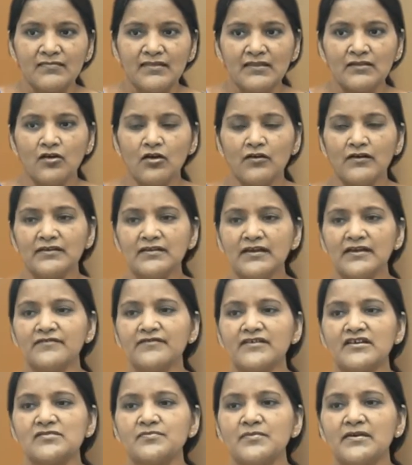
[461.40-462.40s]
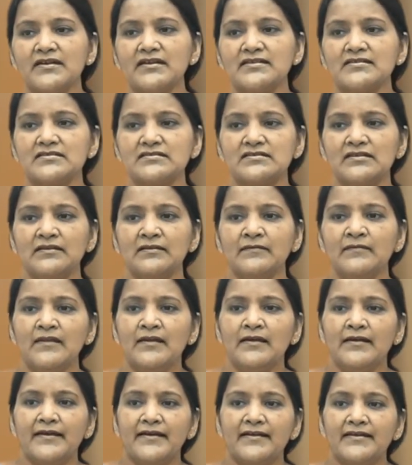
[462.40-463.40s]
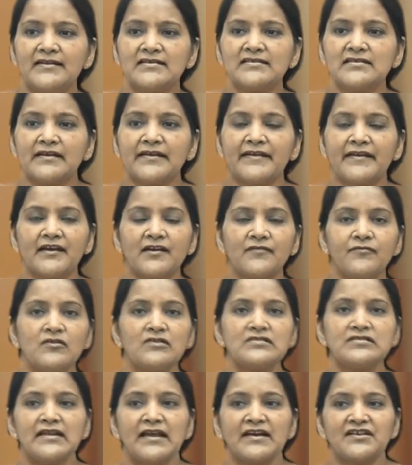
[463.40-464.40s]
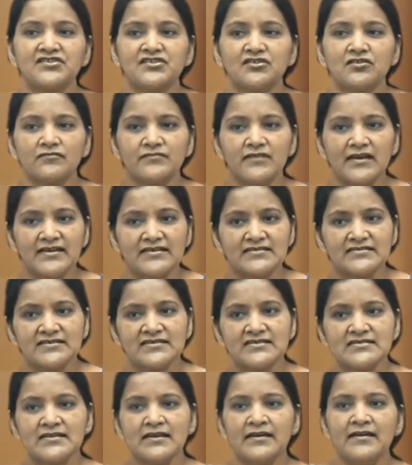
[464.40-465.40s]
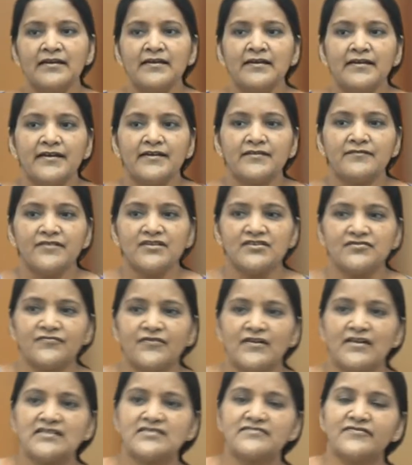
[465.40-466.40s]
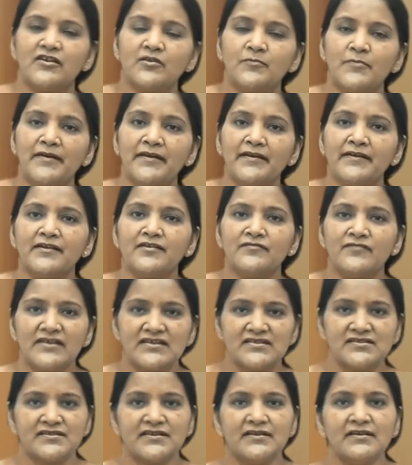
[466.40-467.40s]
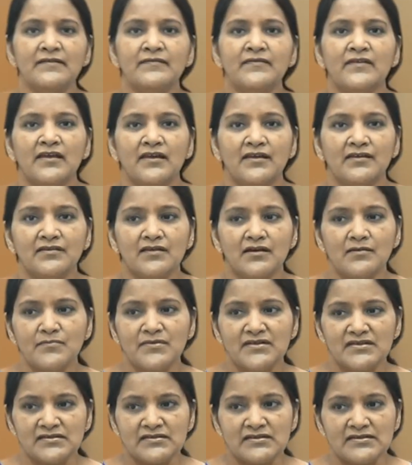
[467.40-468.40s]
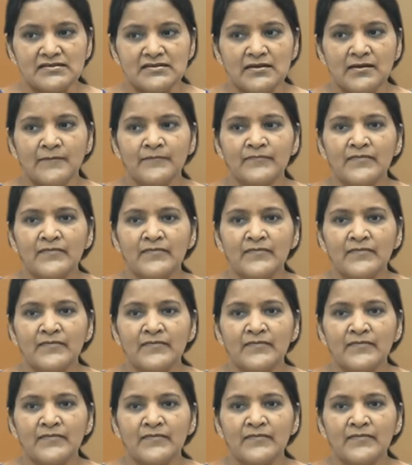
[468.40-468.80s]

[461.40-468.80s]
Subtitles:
Now in the investment decision, it is a careful selection of the assets in which funds will be invested in the business.